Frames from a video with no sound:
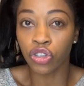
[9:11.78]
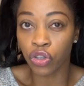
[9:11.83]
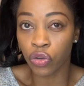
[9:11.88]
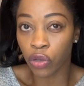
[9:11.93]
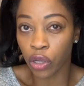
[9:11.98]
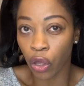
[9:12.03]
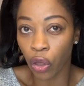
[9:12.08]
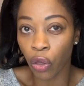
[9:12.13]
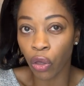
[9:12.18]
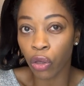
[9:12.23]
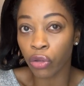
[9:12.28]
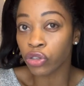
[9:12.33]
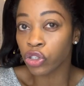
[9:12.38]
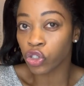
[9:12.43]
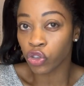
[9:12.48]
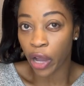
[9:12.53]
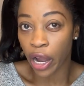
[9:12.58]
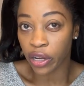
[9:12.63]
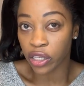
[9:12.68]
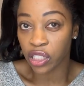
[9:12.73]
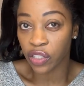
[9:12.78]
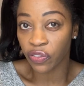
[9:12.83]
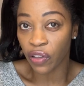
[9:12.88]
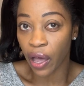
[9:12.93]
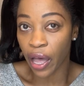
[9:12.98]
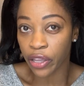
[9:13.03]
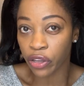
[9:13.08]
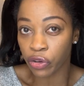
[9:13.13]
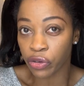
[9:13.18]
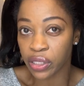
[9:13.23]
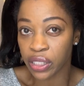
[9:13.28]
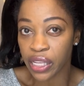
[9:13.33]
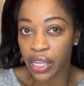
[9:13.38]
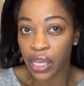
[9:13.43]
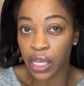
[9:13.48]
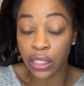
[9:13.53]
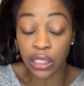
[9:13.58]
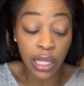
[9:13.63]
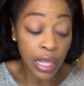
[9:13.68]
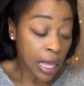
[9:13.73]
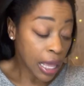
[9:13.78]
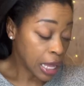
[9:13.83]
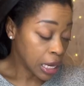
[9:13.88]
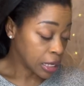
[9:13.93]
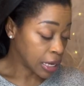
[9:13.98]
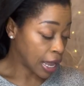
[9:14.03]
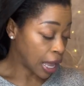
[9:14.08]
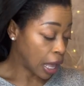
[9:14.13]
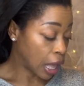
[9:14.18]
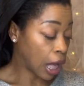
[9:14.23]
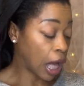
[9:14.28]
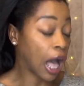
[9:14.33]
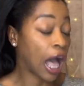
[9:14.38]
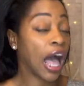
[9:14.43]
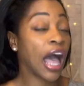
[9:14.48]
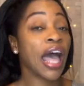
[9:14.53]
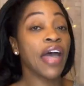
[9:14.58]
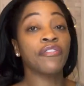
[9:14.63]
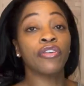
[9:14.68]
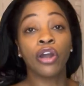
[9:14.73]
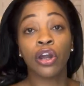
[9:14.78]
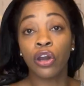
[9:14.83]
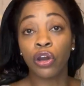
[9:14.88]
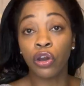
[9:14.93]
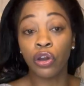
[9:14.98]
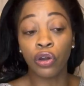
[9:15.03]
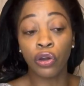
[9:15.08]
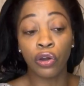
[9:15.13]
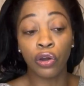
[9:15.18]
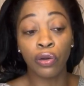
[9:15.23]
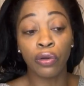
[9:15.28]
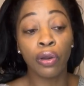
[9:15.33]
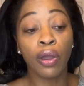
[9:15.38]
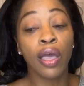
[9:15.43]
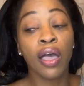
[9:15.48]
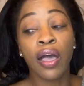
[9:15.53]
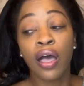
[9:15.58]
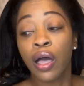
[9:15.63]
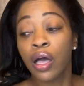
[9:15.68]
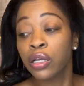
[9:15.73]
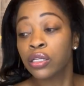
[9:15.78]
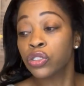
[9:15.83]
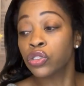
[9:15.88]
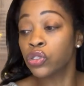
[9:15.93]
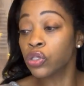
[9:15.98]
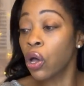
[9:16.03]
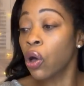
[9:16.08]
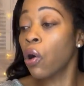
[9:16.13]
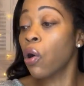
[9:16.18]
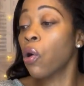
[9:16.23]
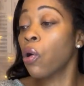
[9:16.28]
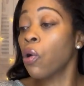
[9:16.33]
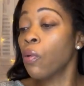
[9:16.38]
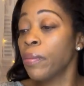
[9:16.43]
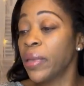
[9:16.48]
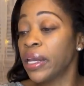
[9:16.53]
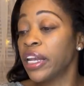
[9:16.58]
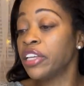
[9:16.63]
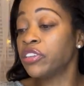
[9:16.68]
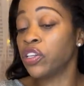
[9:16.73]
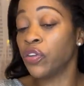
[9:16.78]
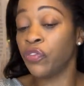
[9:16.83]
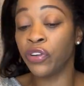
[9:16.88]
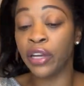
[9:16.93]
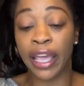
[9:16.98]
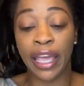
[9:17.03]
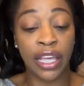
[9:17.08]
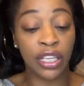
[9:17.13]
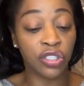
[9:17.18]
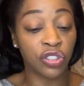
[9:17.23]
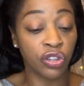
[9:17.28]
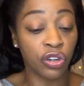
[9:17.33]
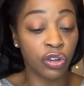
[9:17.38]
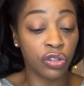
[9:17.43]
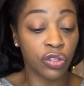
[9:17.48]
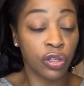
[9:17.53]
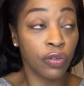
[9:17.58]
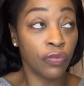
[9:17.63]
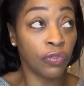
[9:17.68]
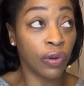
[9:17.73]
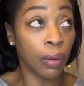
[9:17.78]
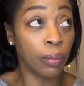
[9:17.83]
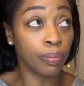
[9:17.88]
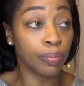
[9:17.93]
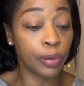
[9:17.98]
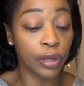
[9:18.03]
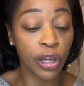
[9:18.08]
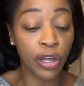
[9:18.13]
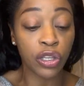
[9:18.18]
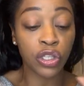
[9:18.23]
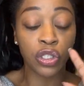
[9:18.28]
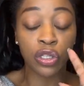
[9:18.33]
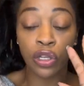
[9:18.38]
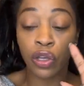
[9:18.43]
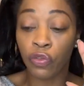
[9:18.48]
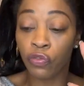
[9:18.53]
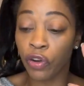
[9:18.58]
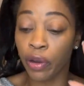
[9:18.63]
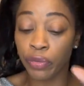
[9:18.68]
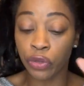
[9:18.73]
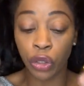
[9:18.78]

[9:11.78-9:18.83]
you cold stratify your seeds? Now, I've heard so many different answers from books, from